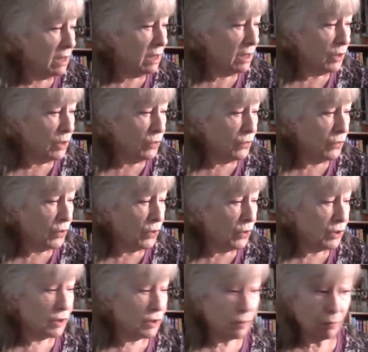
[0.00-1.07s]
you've
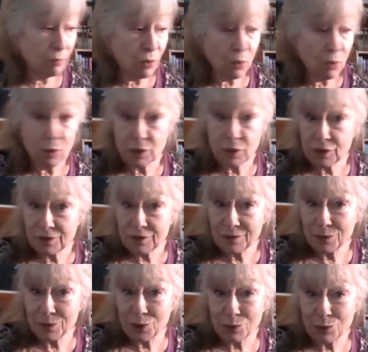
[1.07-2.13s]
got mugwort,
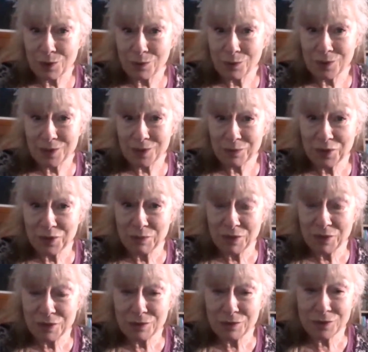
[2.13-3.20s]
which is one of the ones I'm going to be
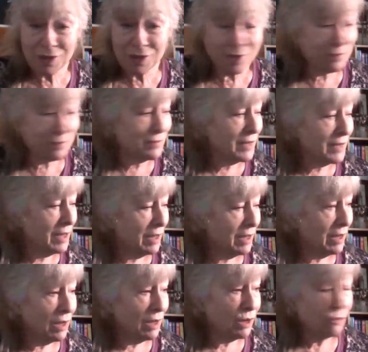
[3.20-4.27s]
using,
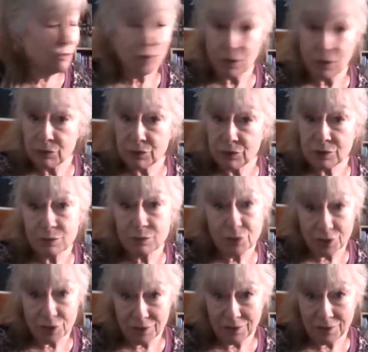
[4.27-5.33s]
rose, which
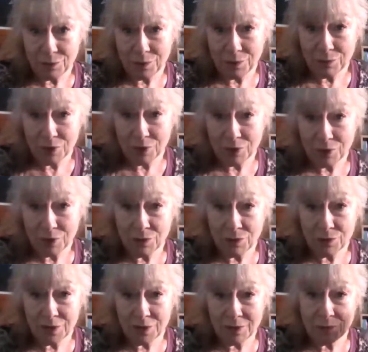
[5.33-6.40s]
is another one I'm going to be
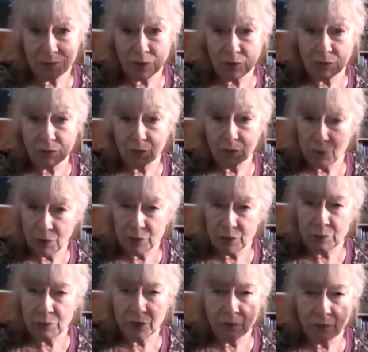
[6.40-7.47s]
using, but you've got
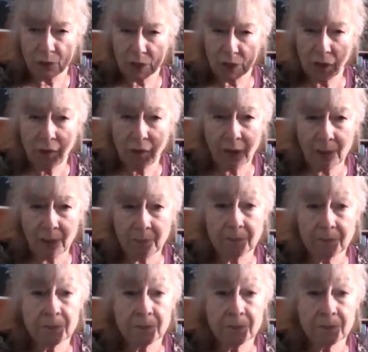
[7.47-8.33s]
rosemary, you've got thyme,